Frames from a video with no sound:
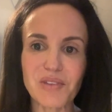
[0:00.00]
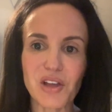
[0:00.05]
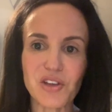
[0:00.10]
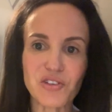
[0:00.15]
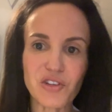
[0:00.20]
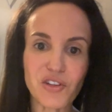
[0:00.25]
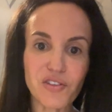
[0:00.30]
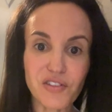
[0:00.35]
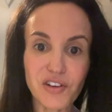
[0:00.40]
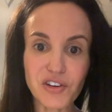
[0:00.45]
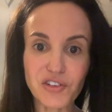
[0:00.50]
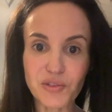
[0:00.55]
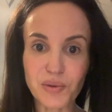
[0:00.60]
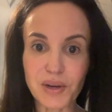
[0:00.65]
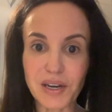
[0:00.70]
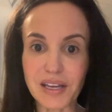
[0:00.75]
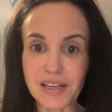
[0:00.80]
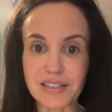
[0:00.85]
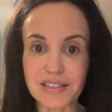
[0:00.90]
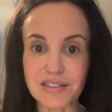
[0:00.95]
So, the first
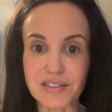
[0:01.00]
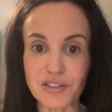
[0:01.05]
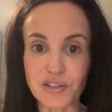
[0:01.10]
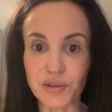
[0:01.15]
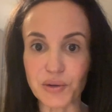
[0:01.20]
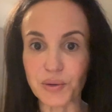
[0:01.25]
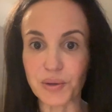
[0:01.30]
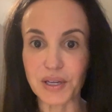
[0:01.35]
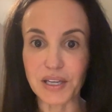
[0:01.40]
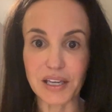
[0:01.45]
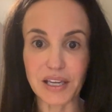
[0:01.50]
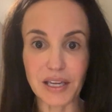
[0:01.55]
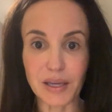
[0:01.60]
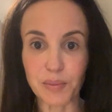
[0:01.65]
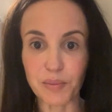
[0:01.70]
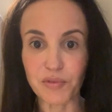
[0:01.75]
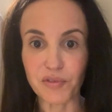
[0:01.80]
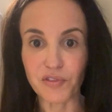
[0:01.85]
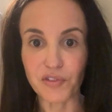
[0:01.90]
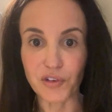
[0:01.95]
one is to
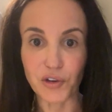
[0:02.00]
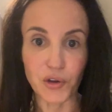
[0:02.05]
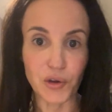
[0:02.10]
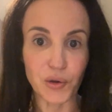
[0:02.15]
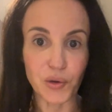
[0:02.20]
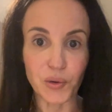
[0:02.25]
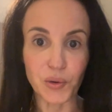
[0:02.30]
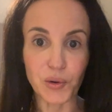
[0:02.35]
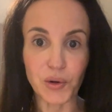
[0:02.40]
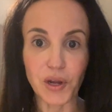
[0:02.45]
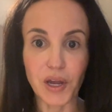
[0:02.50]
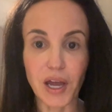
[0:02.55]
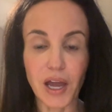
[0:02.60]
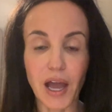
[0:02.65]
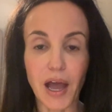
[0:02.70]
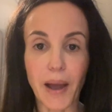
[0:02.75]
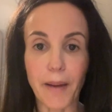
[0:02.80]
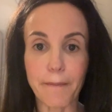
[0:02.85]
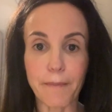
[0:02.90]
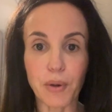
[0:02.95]
keep food
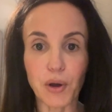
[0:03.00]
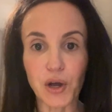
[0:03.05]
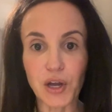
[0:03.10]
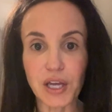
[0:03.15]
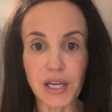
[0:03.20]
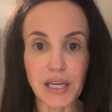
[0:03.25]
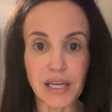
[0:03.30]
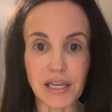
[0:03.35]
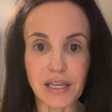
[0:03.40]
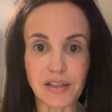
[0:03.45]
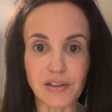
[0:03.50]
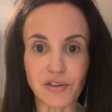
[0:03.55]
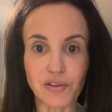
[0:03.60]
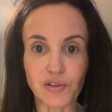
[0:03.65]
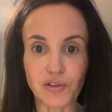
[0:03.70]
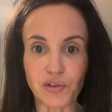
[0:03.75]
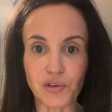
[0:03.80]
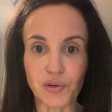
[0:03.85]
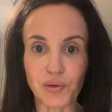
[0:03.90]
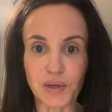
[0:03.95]
put
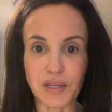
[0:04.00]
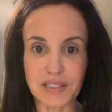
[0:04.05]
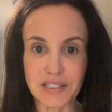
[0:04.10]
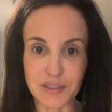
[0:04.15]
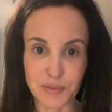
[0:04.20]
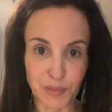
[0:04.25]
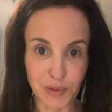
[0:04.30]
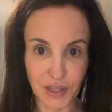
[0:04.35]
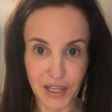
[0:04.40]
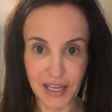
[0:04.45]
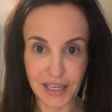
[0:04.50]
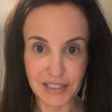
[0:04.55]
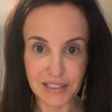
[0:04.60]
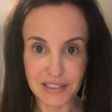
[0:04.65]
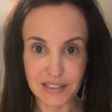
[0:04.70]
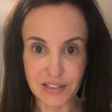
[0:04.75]
into its place.